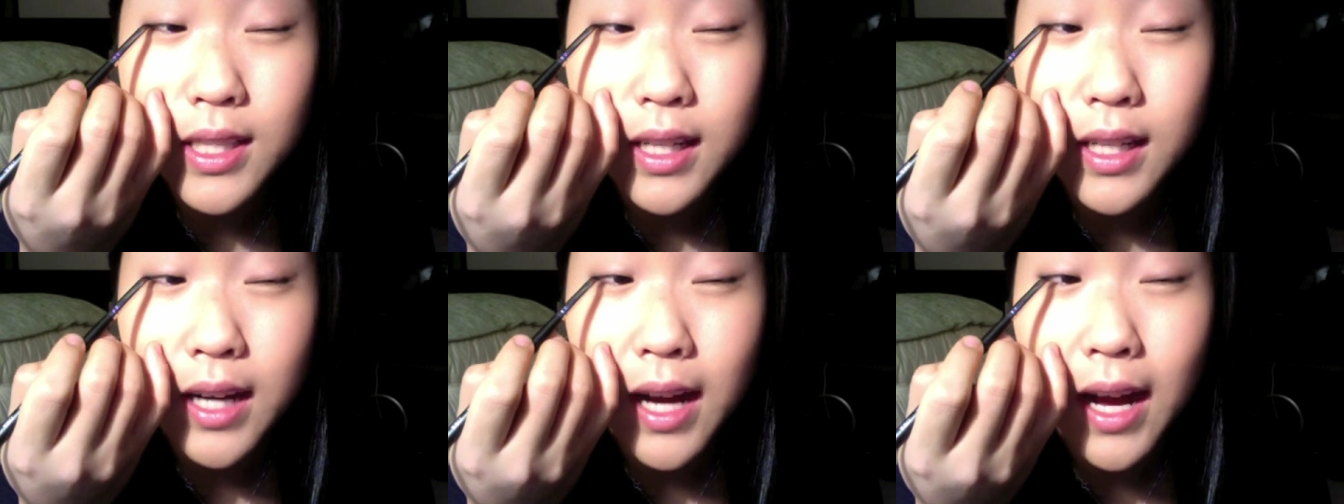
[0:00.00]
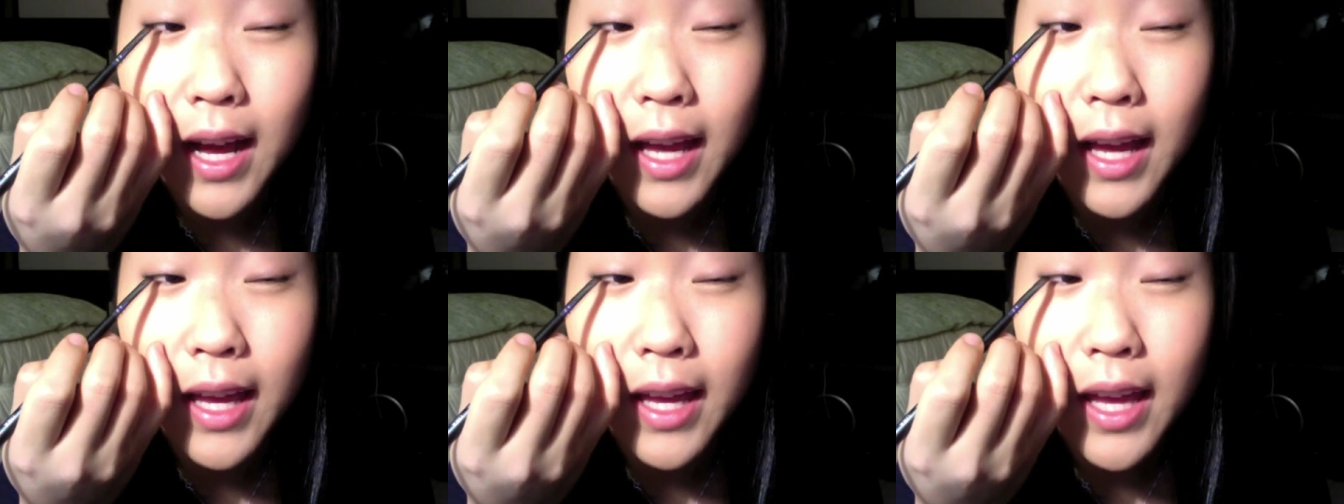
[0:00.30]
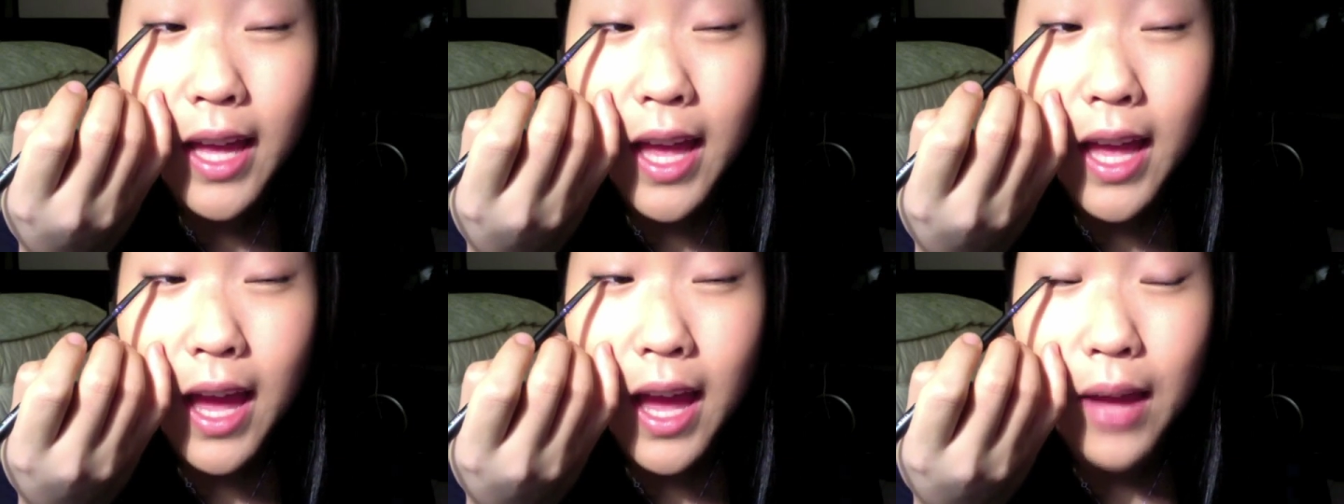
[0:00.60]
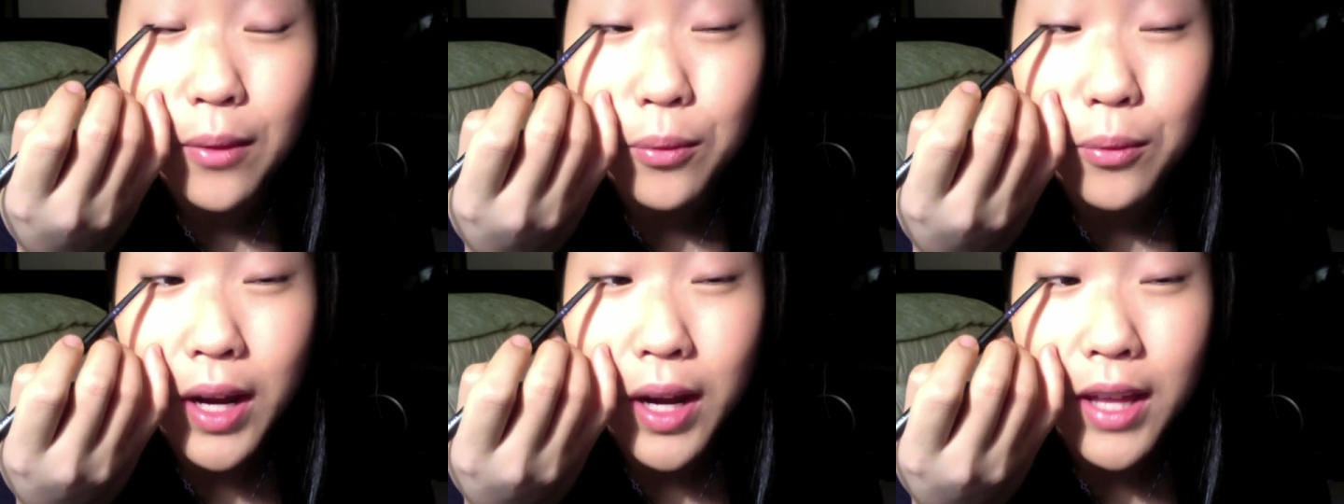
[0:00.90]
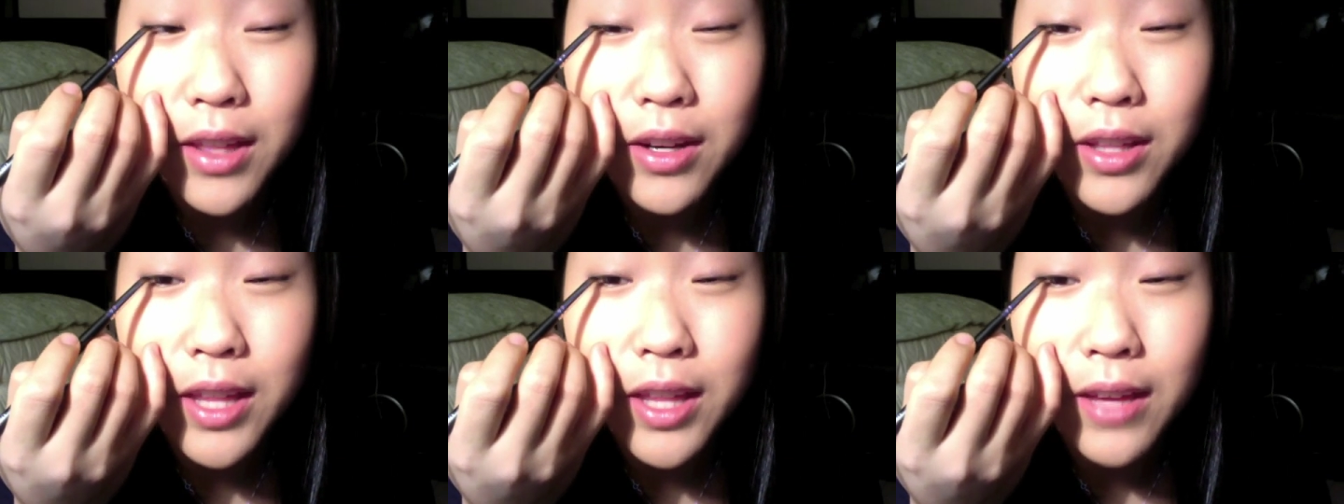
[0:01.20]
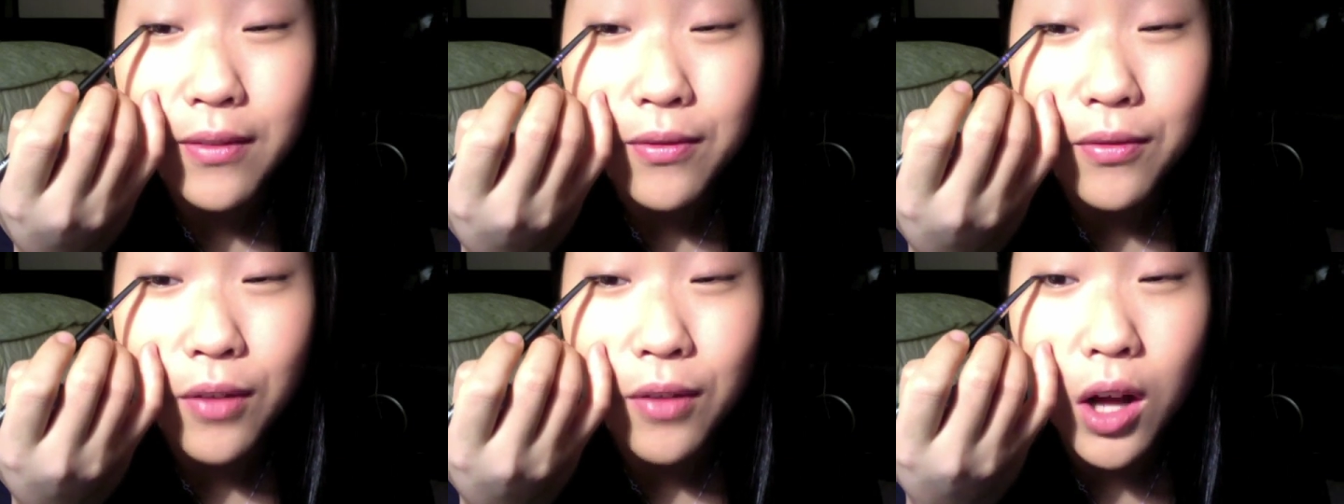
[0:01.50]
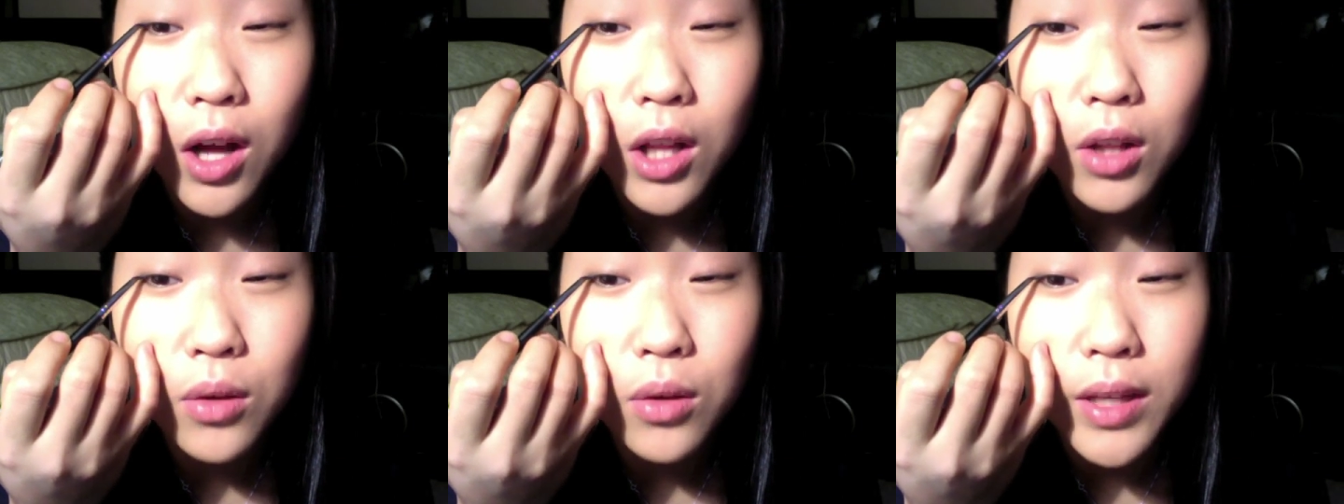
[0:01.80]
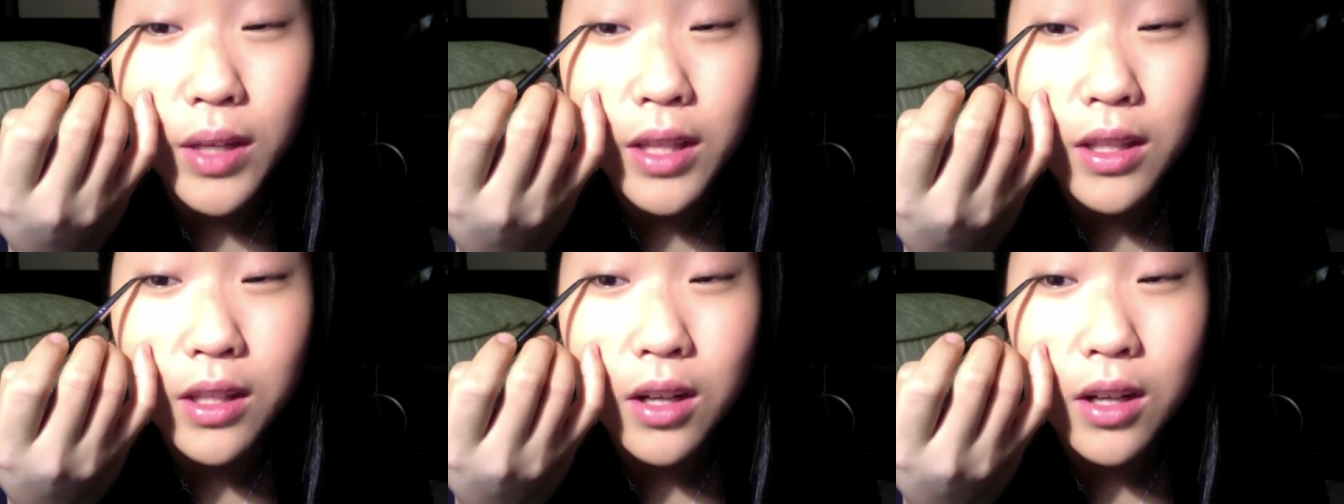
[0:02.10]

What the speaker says: our eye, and rather than following